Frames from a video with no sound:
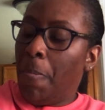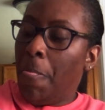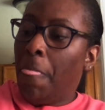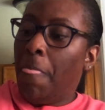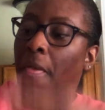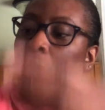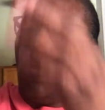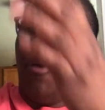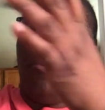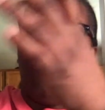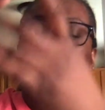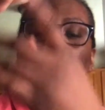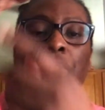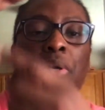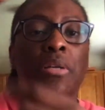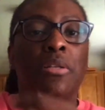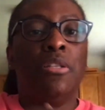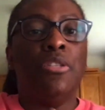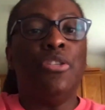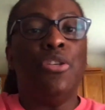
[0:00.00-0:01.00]
And what we're
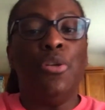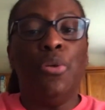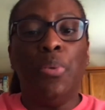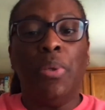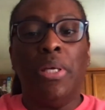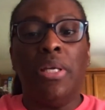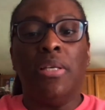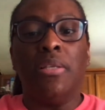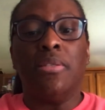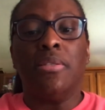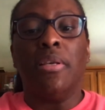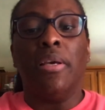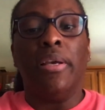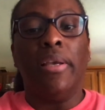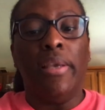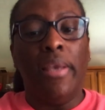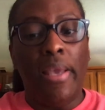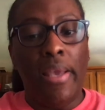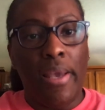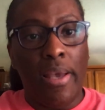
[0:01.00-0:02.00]
going to do is,
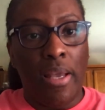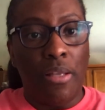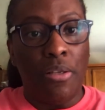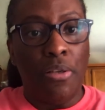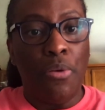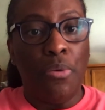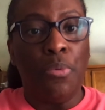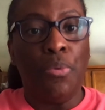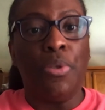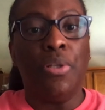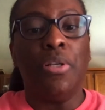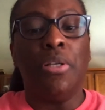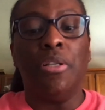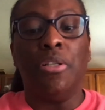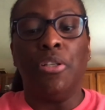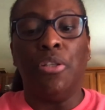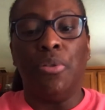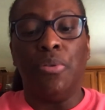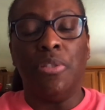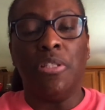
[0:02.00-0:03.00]
again, we're going to
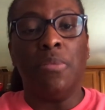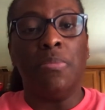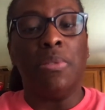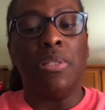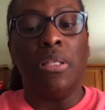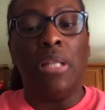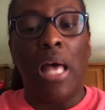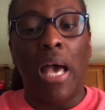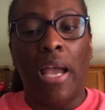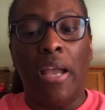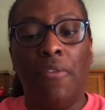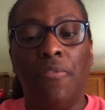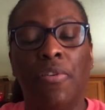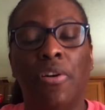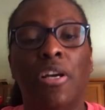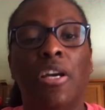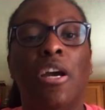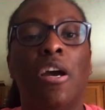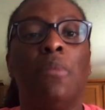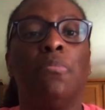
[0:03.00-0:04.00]
use some saliva,
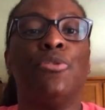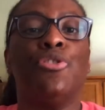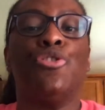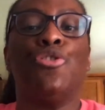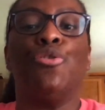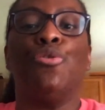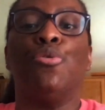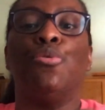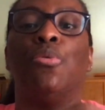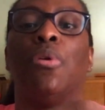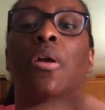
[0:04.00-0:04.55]
come to